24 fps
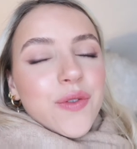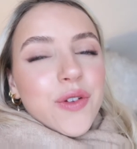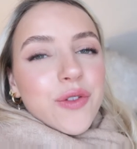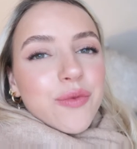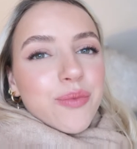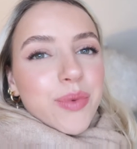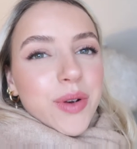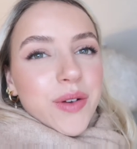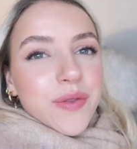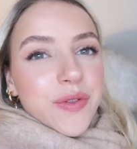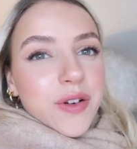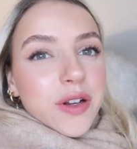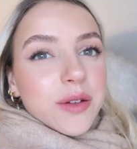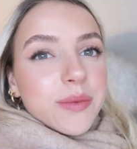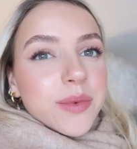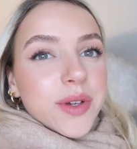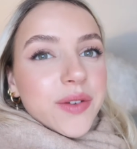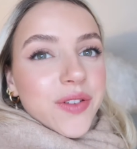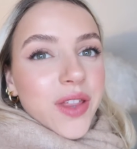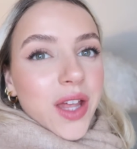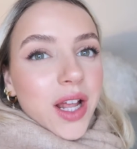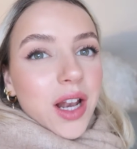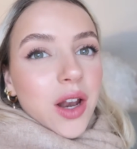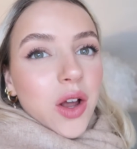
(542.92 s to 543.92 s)
if you've been following me
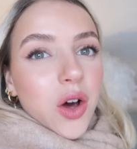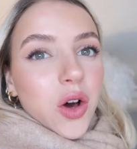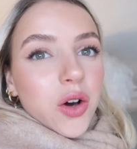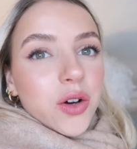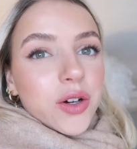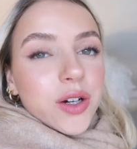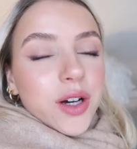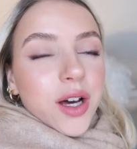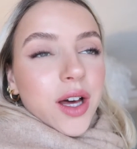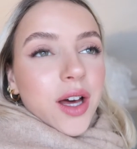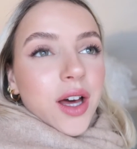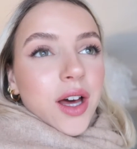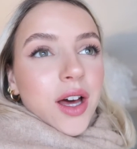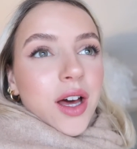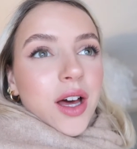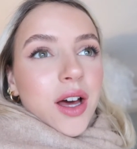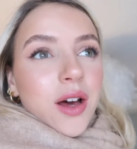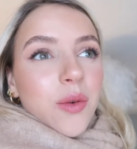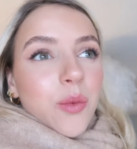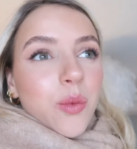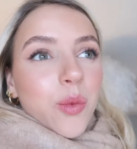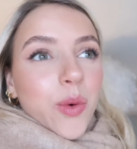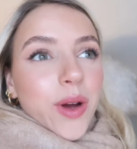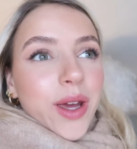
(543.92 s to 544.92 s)
for that long,
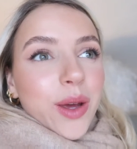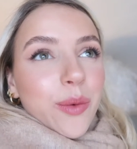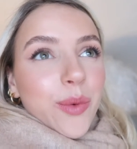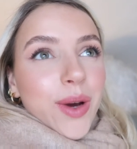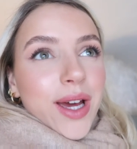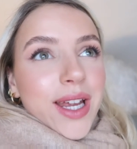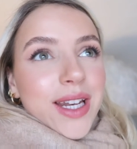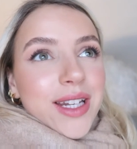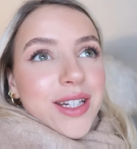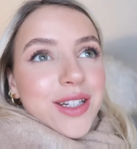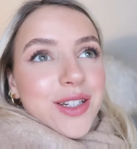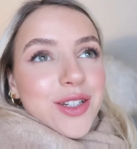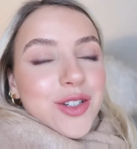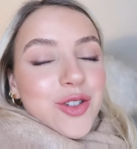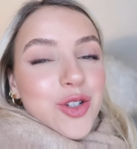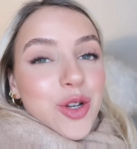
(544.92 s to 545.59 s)
we went